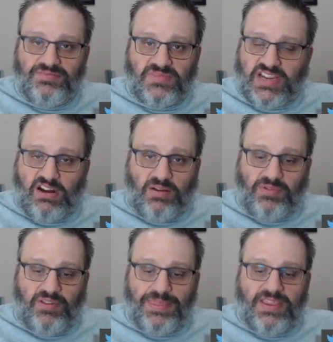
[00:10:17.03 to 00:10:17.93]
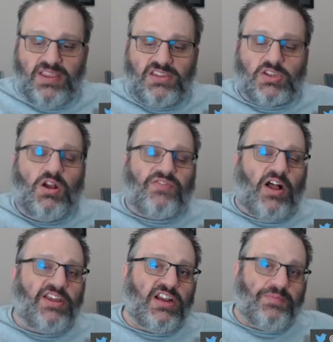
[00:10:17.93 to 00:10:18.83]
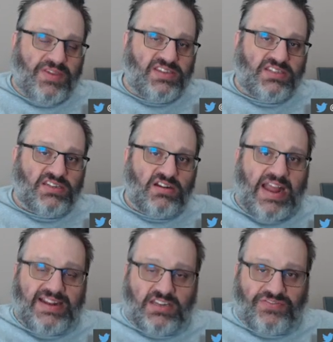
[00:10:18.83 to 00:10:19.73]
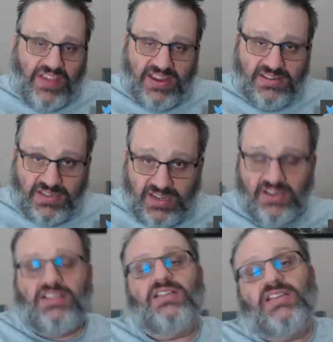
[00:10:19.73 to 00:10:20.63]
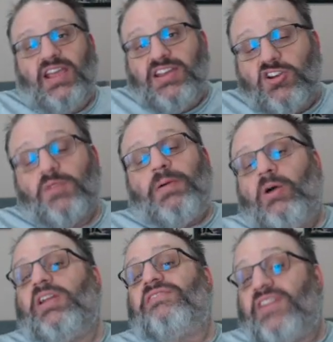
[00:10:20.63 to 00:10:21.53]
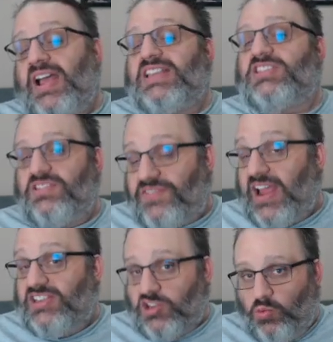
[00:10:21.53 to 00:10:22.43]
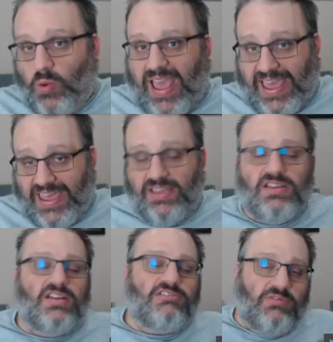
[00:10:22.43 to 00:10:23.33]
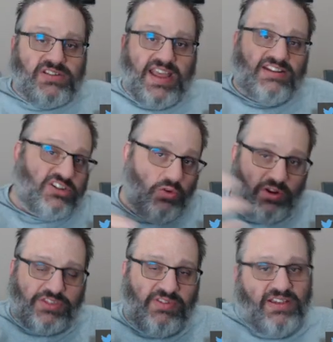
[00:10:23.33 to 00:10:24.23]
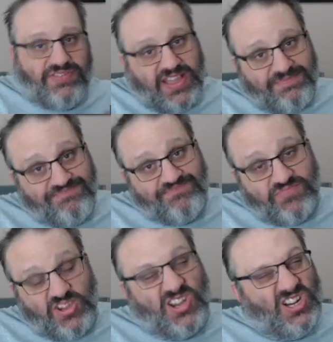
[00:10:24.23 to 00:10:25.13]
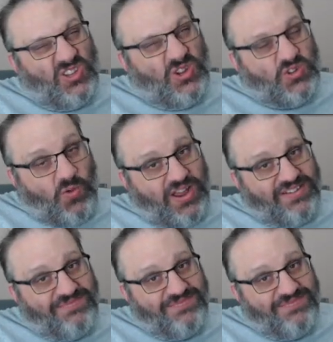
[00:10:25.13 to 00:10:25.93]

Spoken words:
Terrible. So if all your pieces are not defended and your opponent finds a way to attack 2 or 3 of them, you're going to lose one.